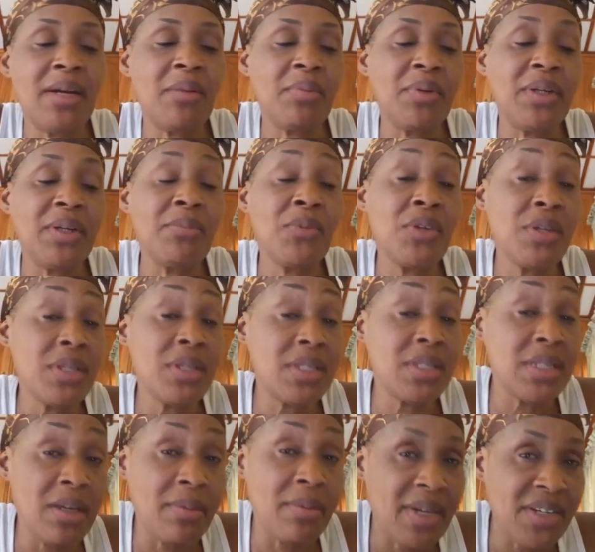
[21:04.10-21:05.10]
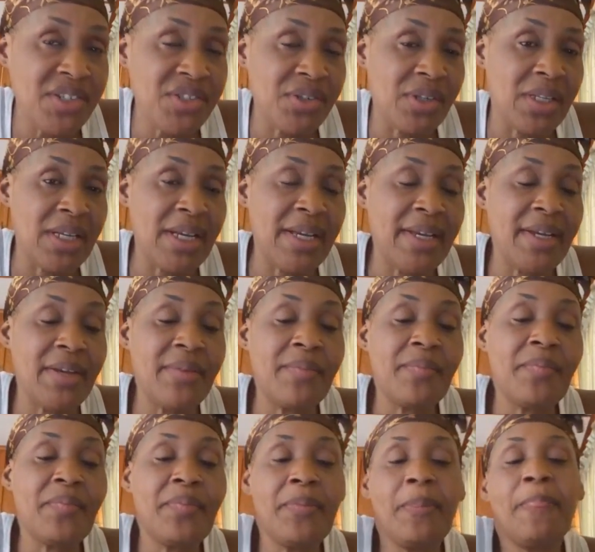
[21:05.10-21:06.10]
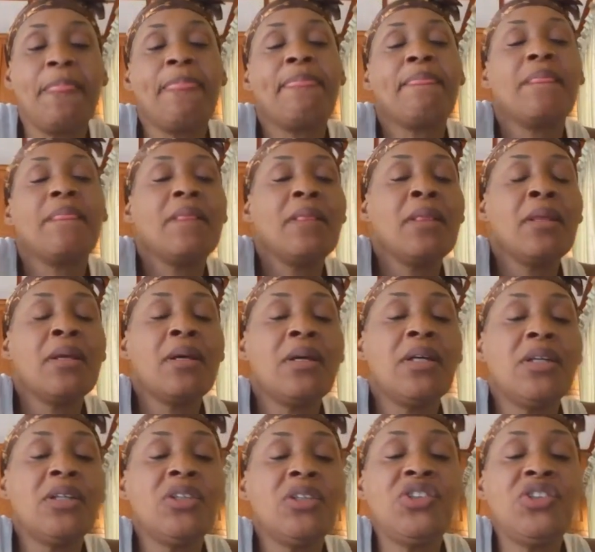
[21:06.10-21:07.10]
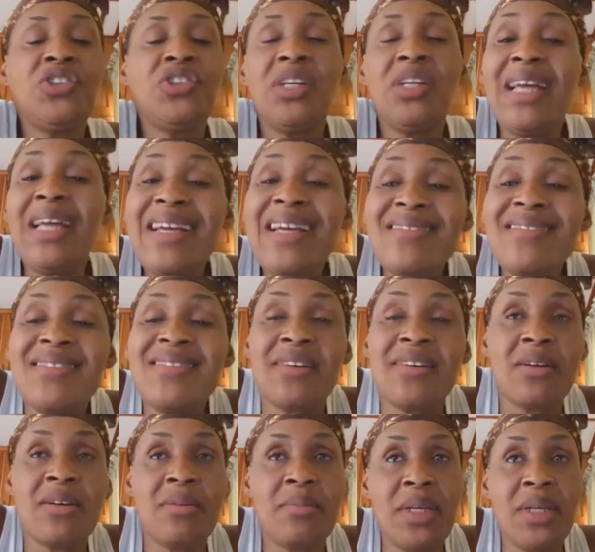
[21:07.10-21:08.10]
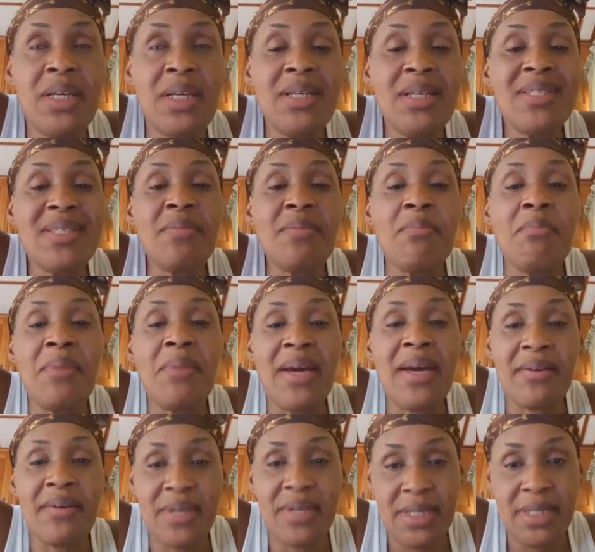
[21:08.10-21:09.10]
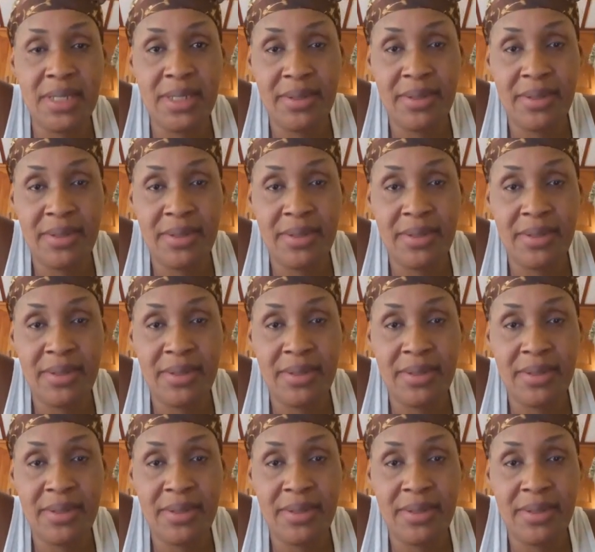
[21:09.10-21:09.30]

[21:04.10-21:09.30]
But I'm going to tell you about Tsolaye. Tsolaye Jeremi is married.